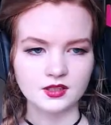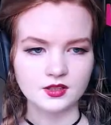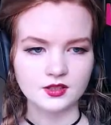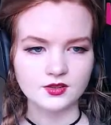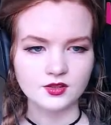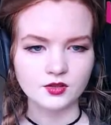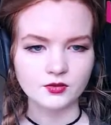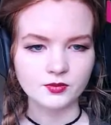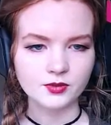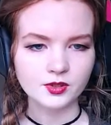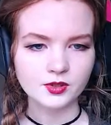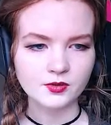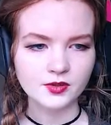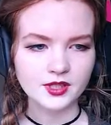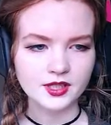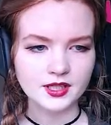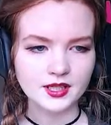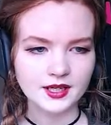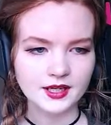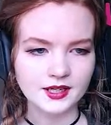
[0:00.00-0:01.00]
And also real
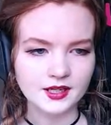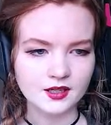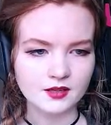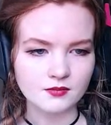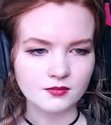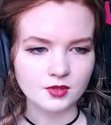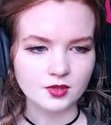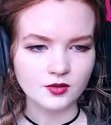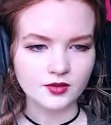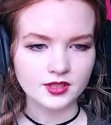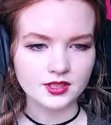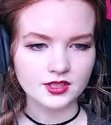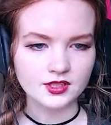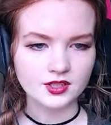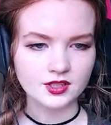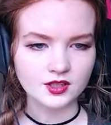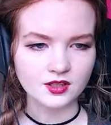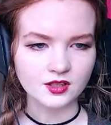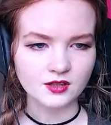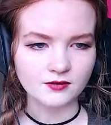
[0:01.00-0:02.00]
quick, I am going to
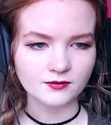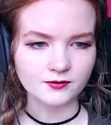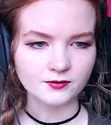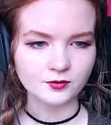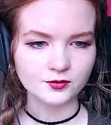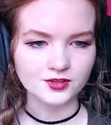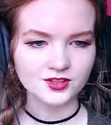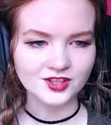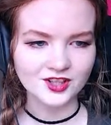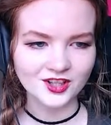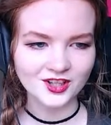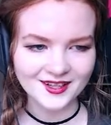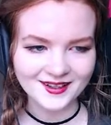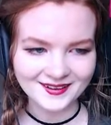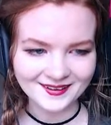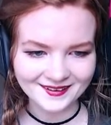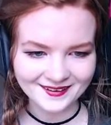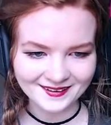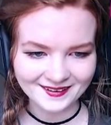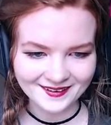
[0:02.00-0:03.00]
turn off full screen